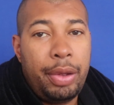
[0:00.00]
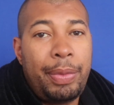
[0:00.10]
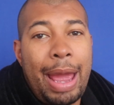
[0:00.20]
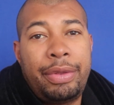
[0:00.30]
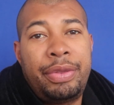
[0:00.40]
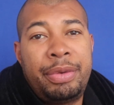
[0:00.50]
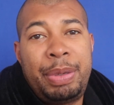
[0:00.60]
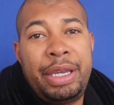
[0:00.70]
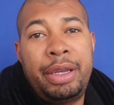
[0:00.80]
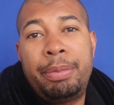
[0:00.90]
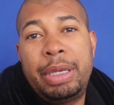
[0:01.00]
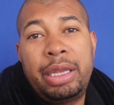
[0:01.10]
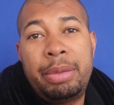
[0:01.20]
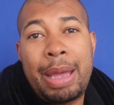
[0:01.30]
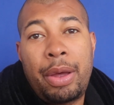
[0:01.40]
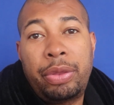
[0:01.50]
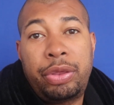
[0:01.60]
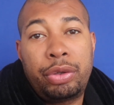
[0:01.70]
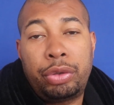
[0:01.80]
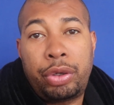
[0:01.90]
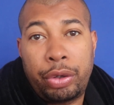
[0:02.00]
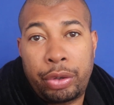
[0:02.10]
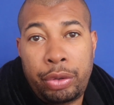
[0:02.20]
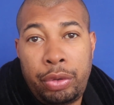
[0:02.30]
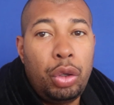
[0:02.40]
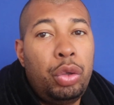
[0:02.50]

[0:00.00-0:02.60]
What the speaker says: Rather than being a mealy-mouthed little girl